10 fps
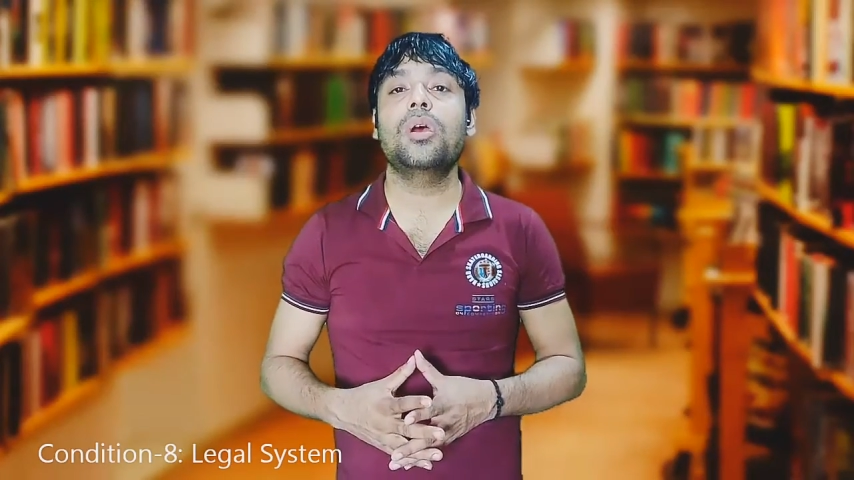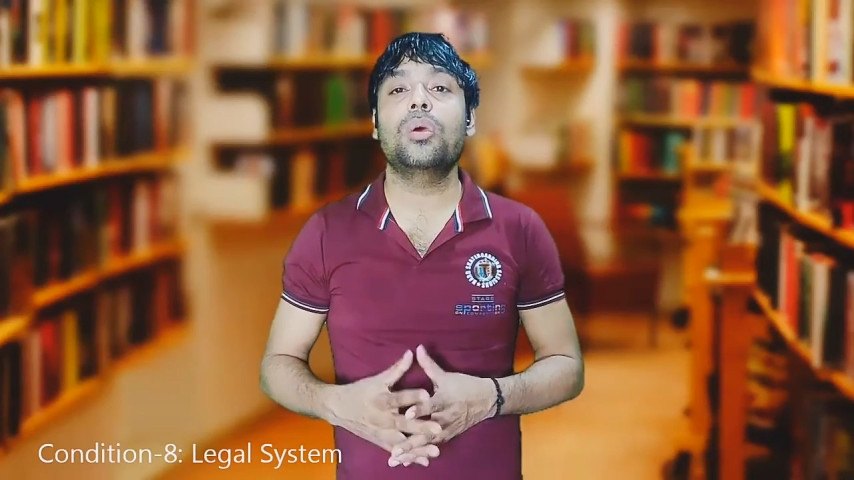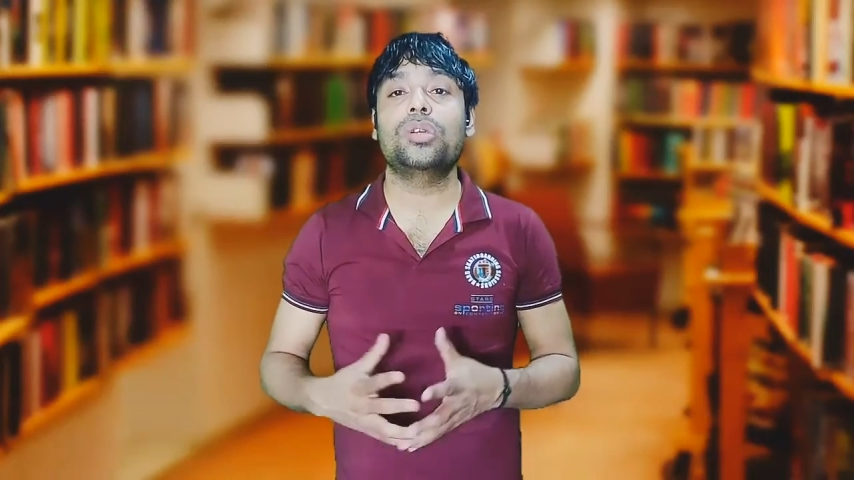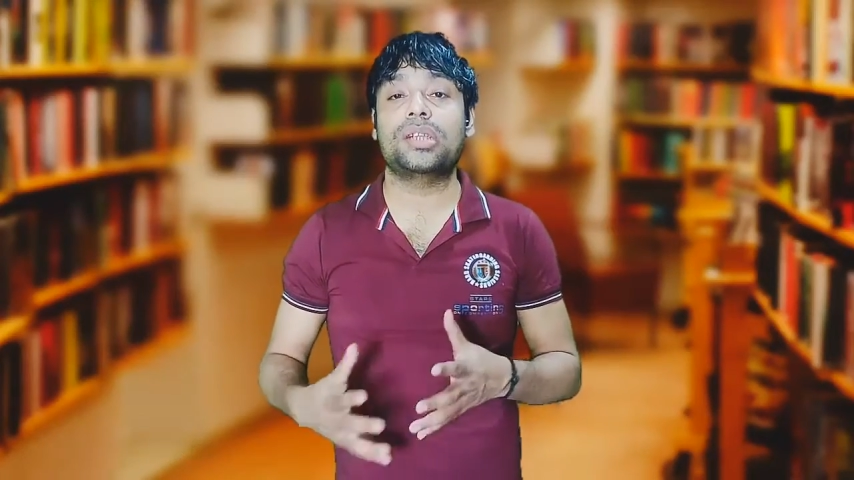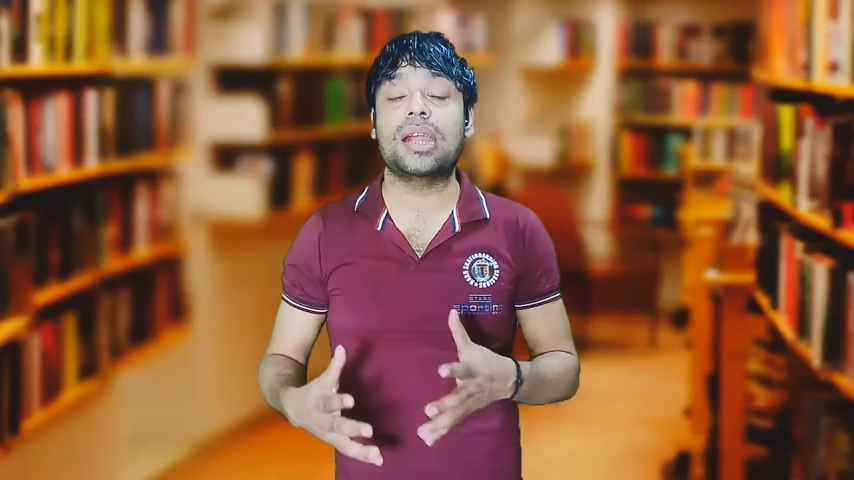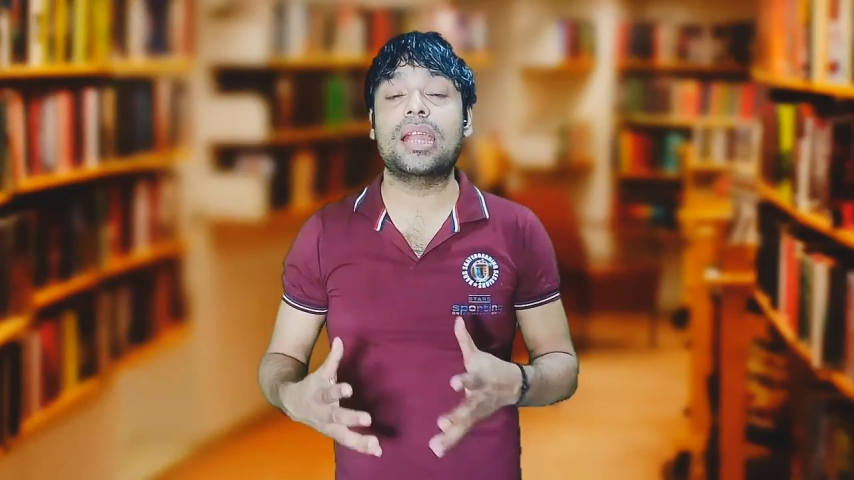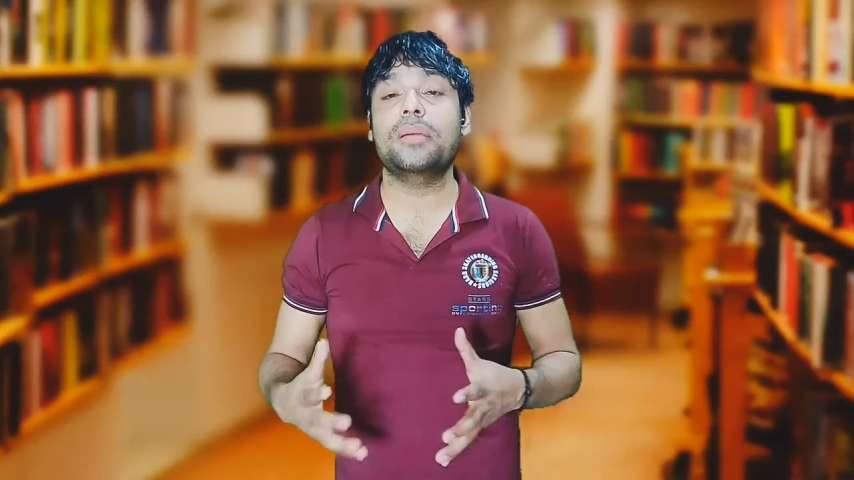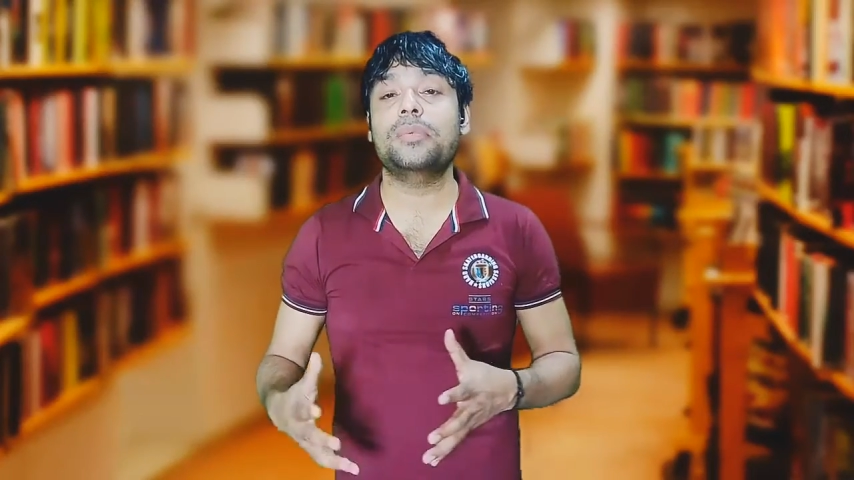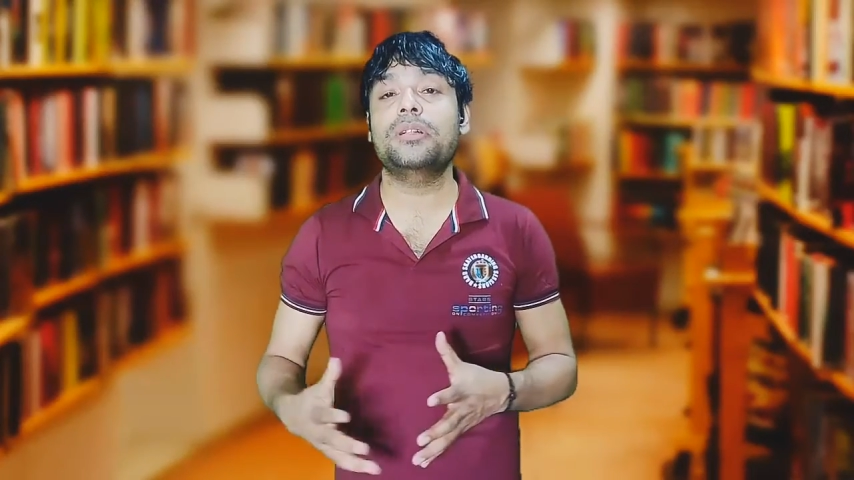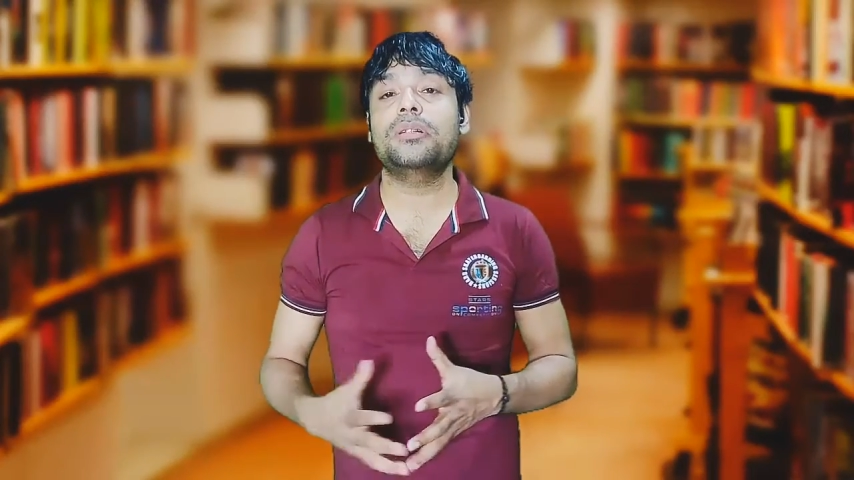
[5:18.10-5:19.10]
which
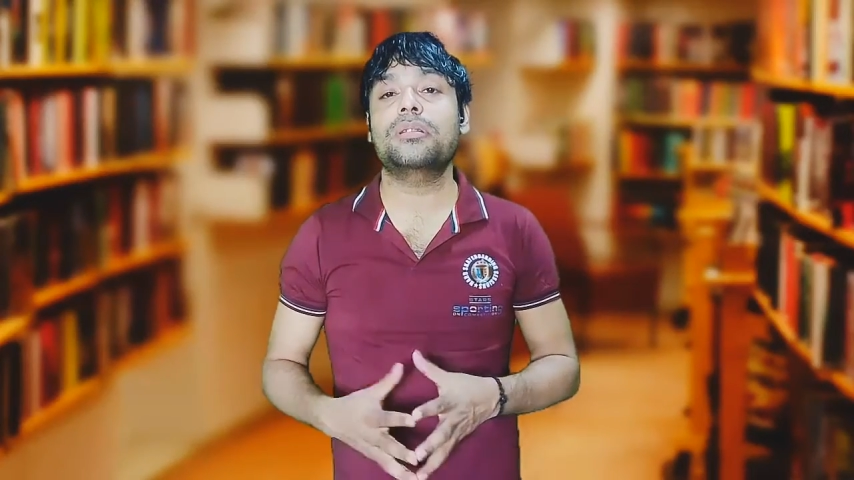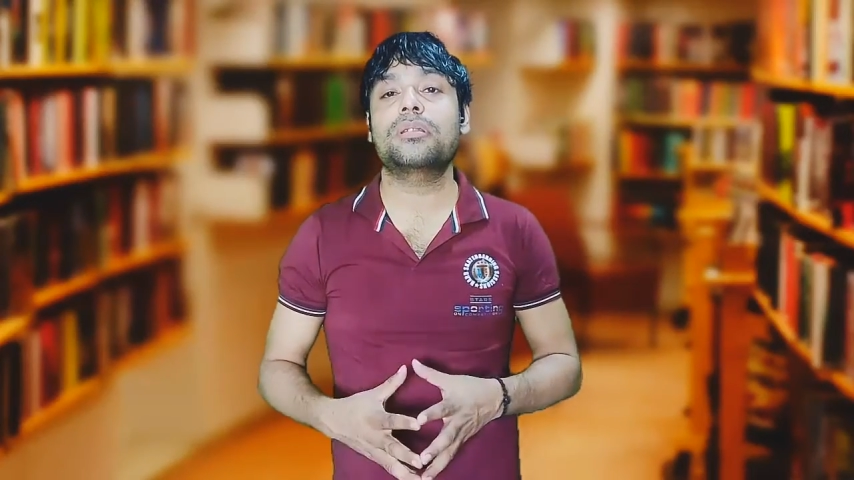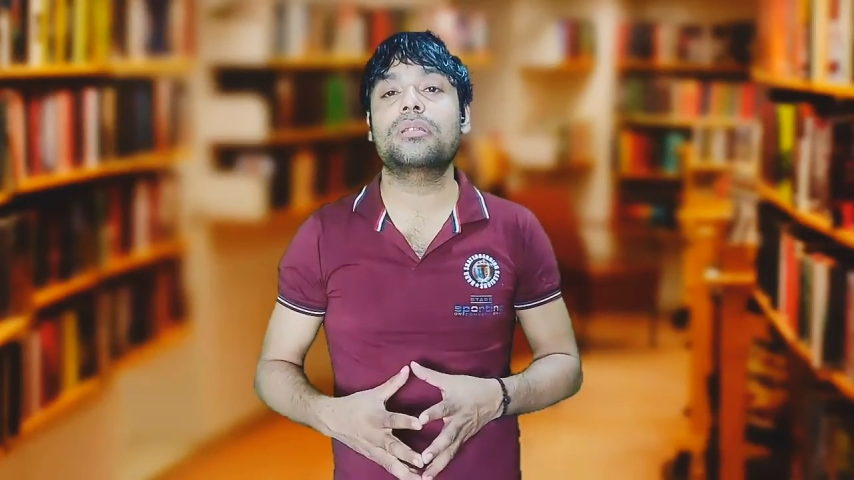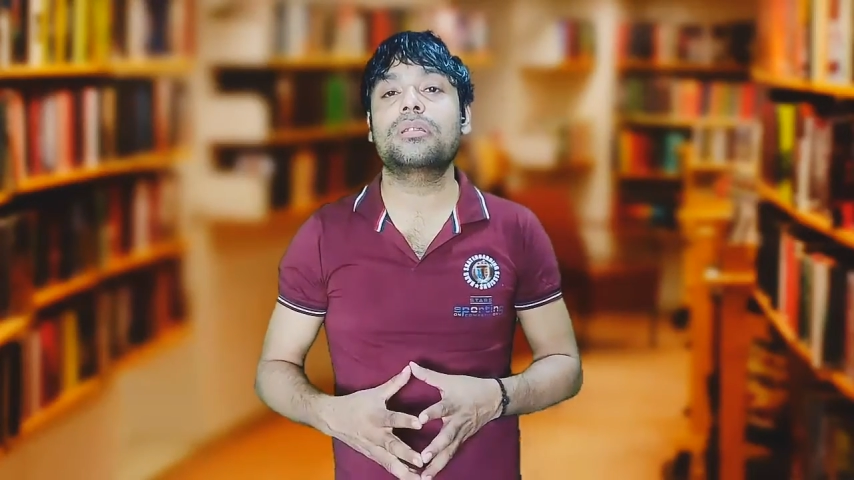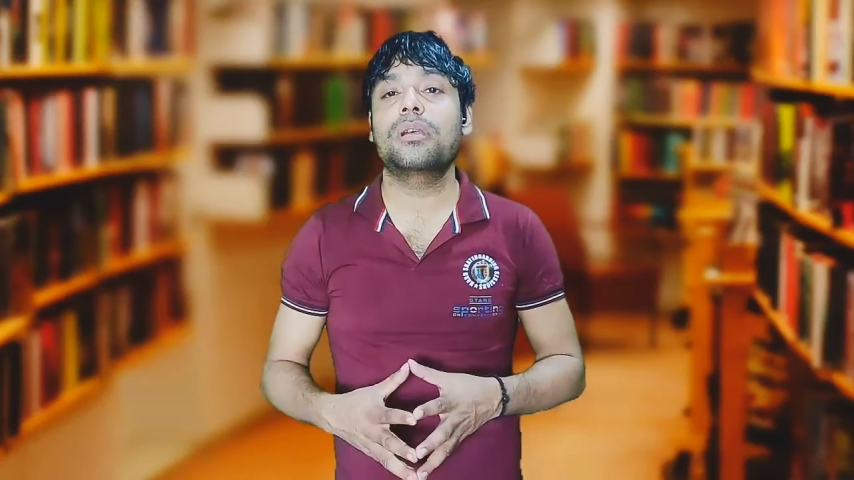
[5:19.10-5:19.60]
enables